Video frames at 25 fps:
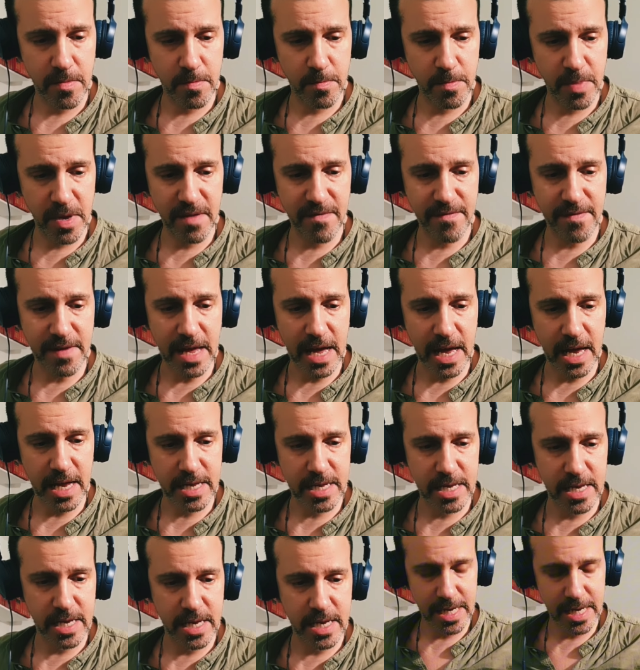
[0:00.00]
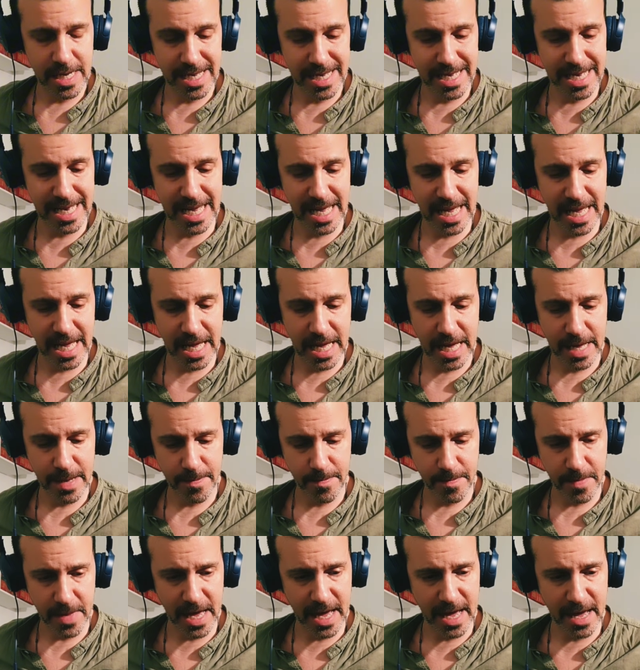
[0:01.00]
B flat, D,
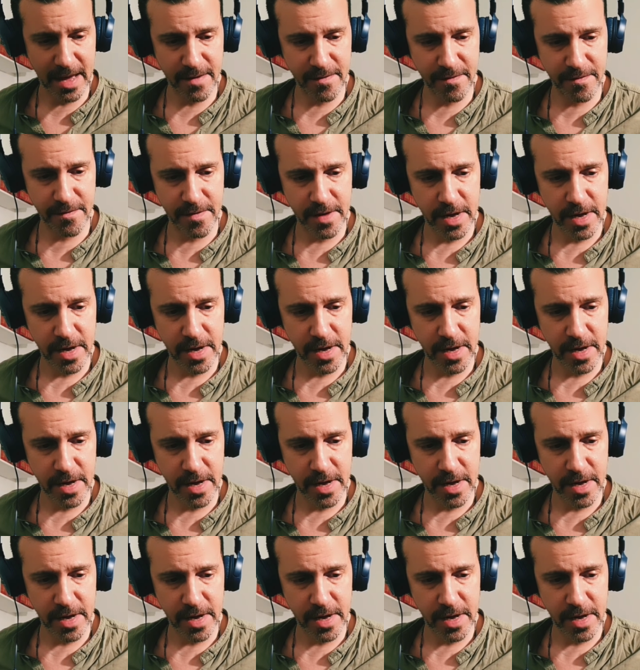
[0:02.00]
F,